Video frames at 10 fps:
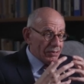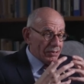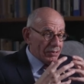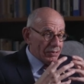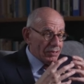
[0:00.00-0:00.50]

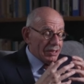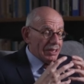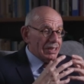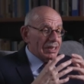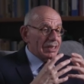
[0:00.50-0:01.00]
through
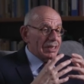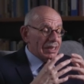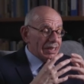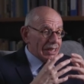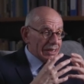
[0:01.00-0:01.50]

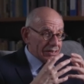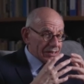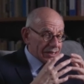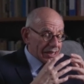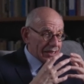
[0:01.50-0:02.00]
the
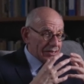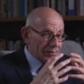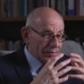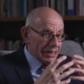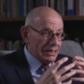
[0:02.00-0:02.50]
exercise
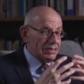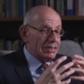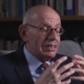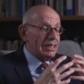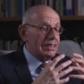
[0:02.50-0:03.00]
of
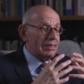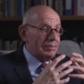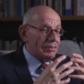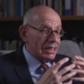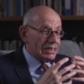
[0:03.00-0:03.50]
reason and
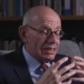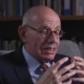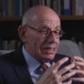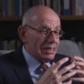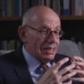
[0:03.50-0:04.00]
of
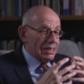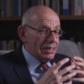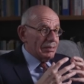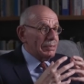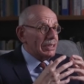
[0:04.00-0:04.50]
questioning,
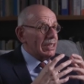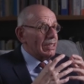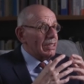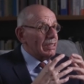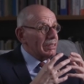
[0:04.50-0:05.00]
but
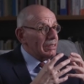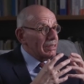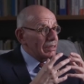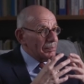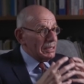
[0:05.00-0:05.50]
they are
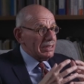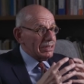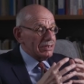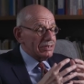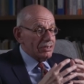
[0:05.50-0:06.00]

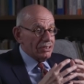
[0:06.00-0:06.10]
opinions.